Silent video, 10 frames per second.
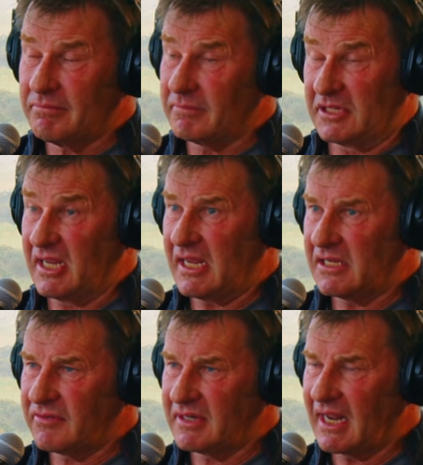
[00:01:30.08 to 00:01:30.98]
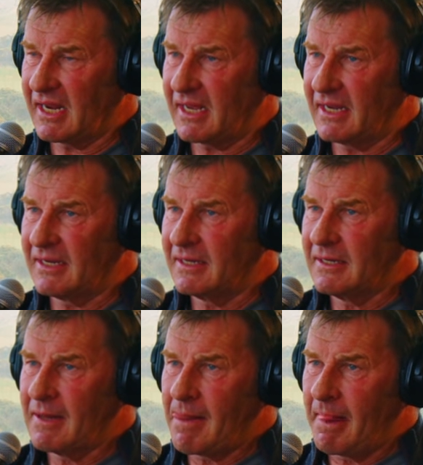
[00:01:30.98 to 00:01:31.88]
years, for a decade,
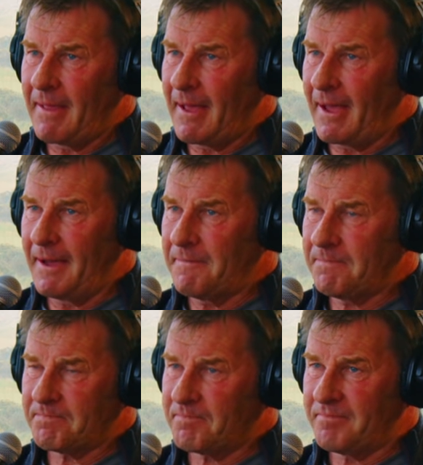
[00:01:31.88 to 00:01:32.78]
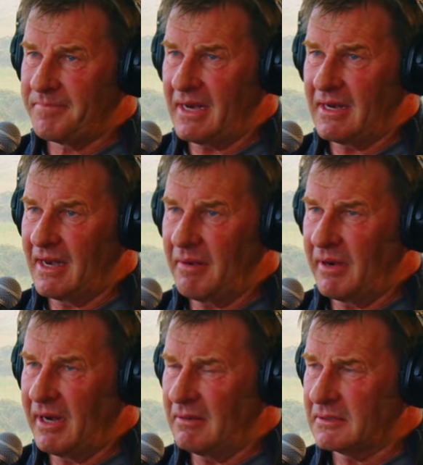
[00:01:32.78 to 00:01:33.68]
um, better than anybody
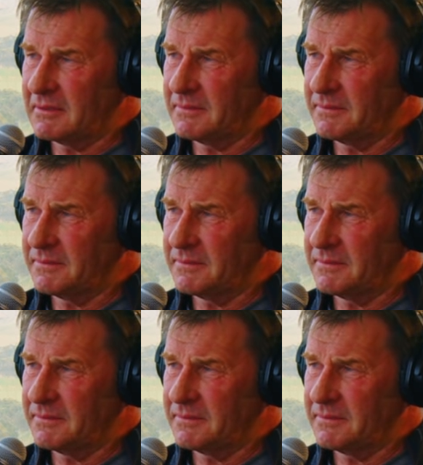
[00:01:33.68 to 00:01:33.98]
else.